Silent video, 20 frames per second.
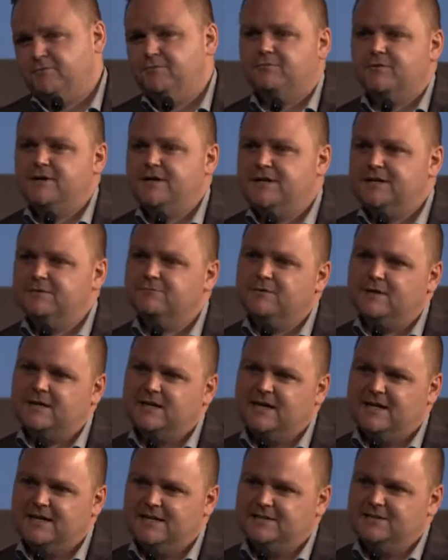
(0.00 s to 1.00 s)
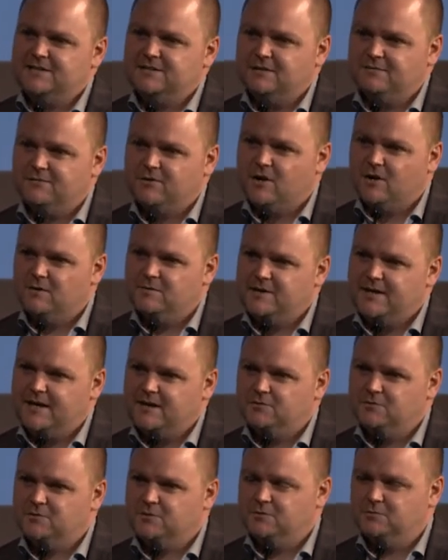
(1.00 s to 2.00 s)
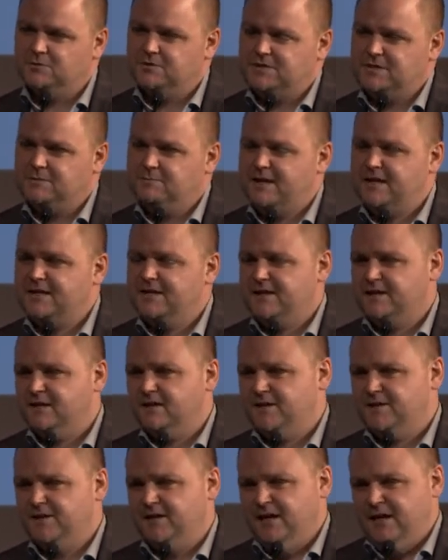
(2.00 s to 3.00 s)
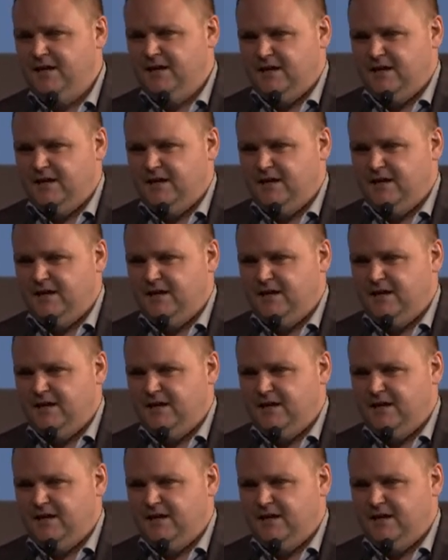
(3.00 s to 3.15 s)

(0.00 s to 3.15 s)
3 different kinds of carbon nanotubes depending on